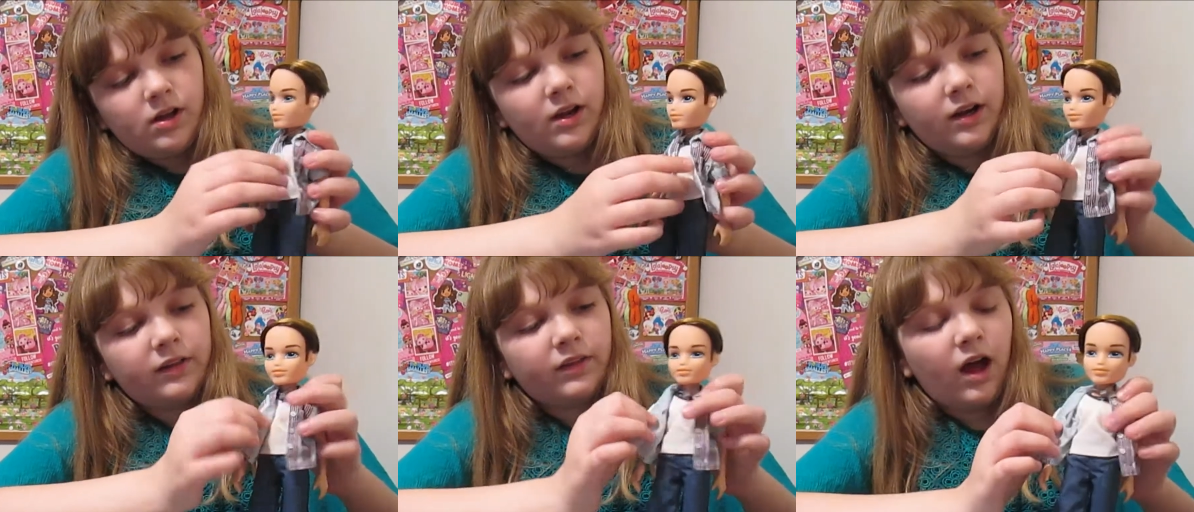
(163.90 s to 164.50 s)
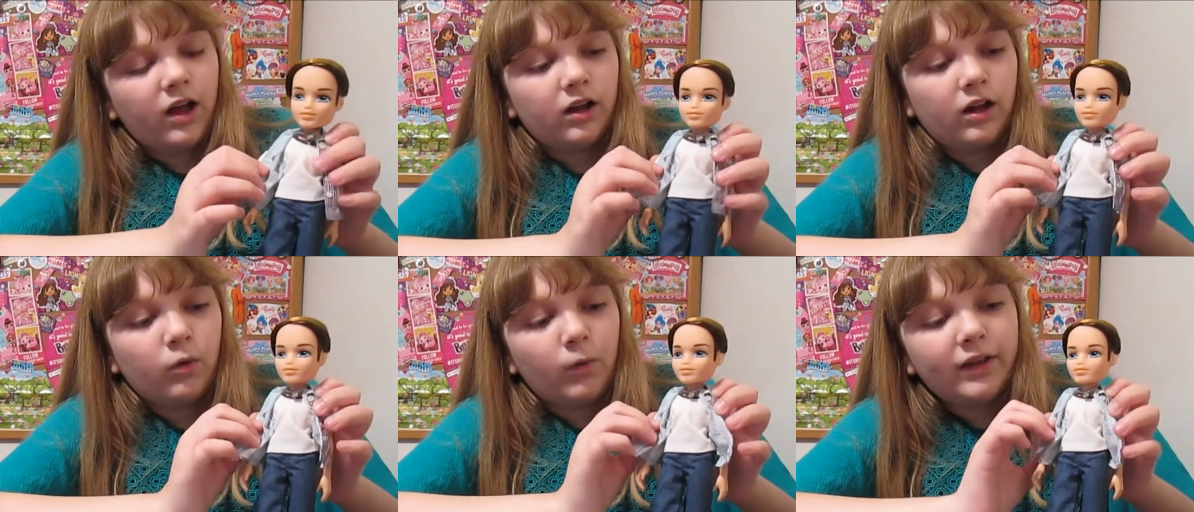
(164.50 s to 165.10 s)
Speaker 1: And then it's got
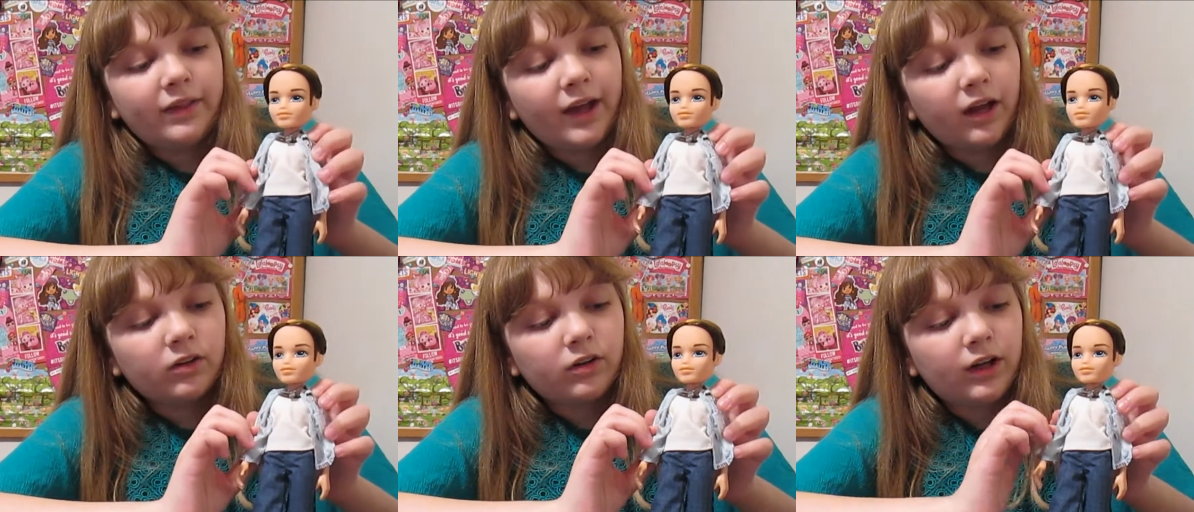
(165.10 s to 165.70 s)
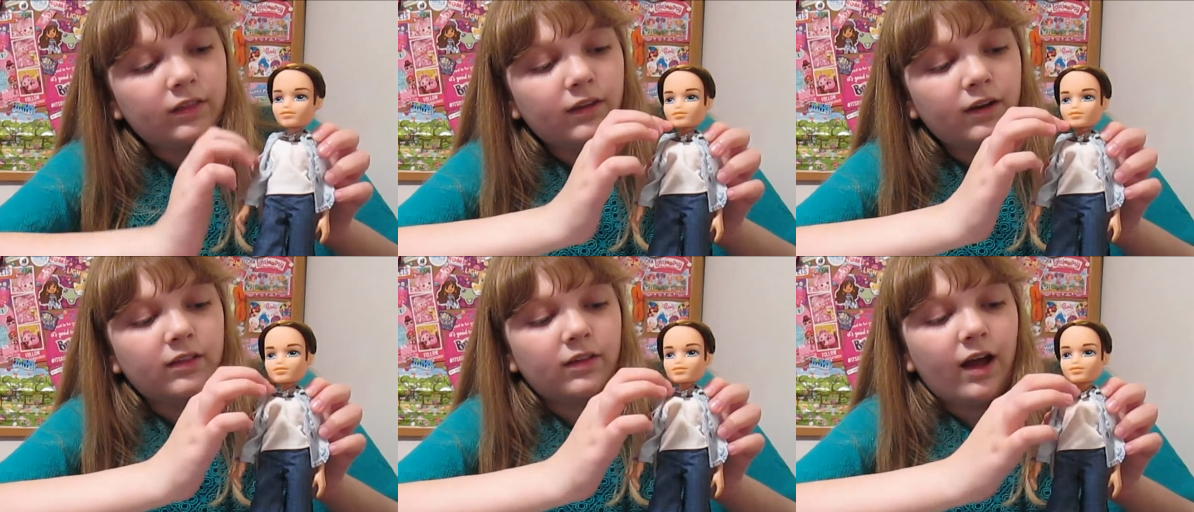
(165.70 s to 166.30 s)
a white tank underneath it.
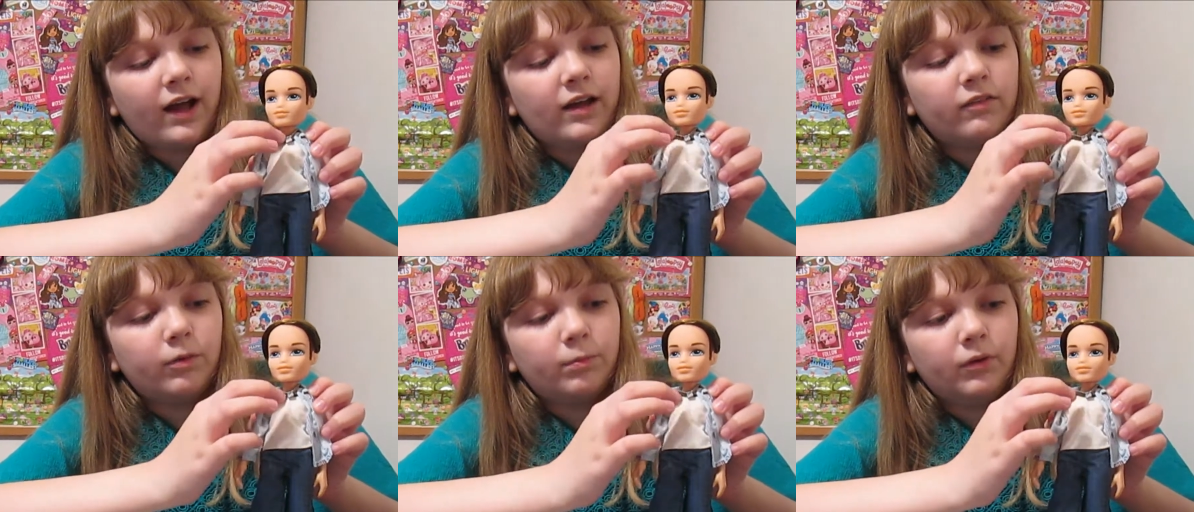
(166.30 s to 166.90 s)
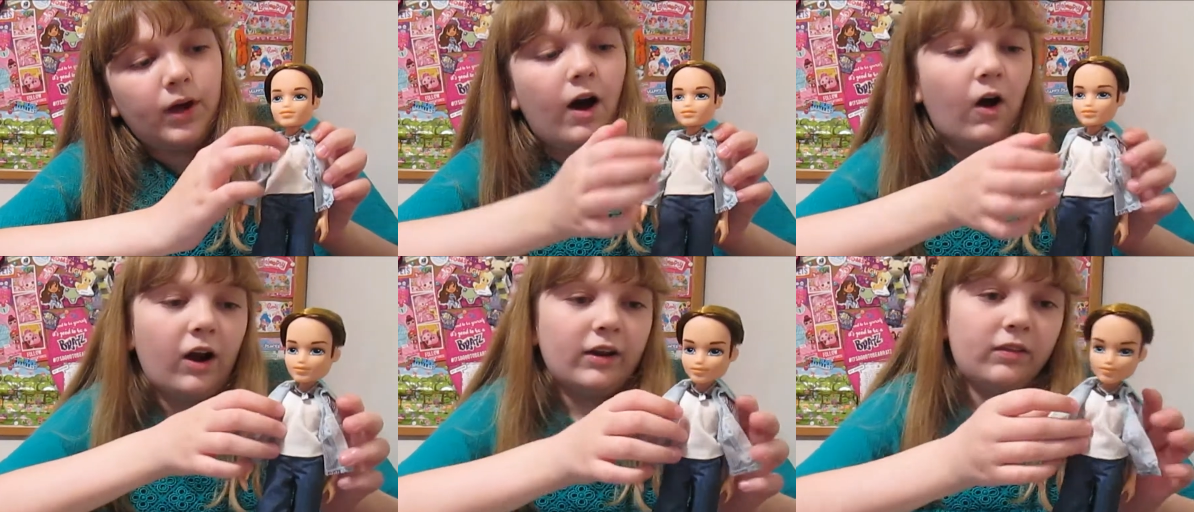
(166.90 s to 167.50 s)
It's got kind of a blue
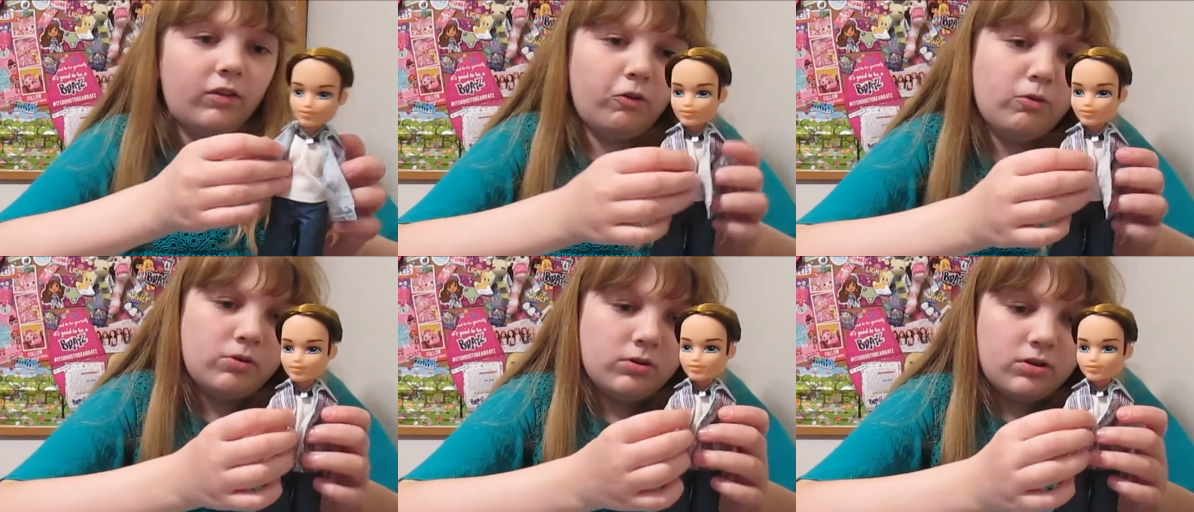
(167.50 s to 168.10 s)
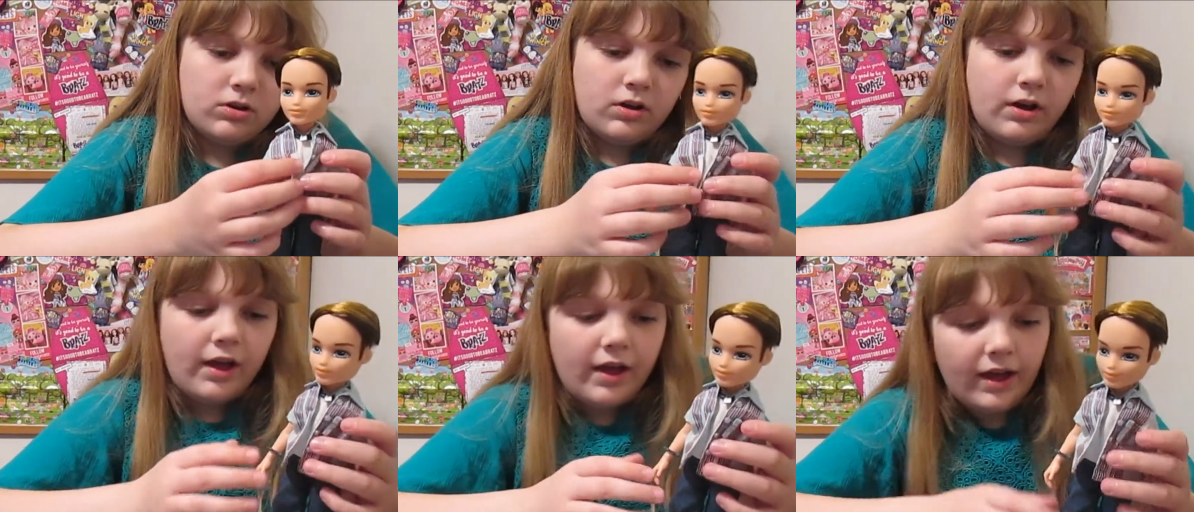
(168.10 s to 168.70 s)
collar on it, too. -huh. Mm-hmm.
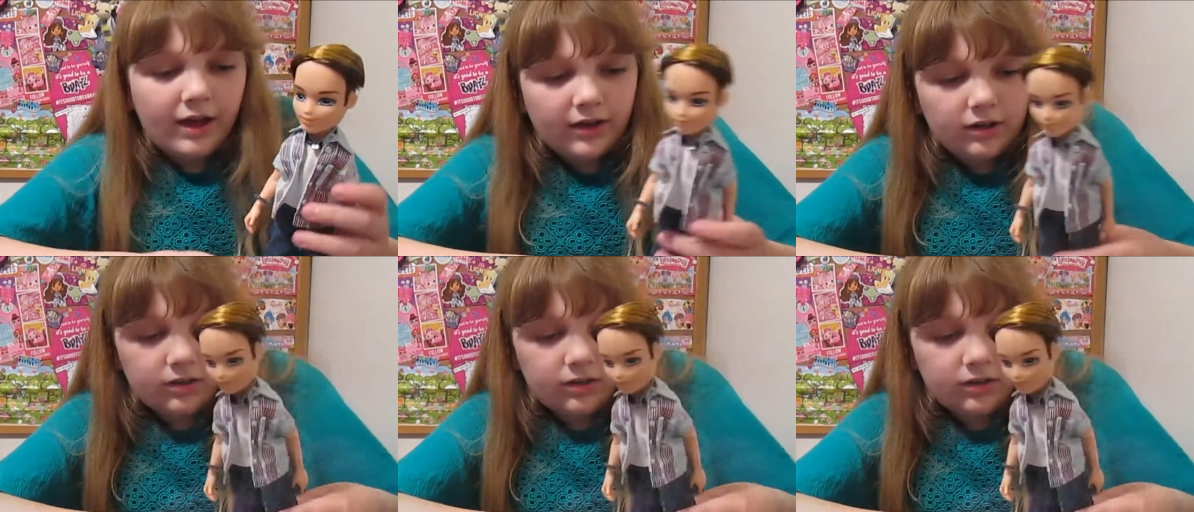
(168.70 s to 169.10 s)
And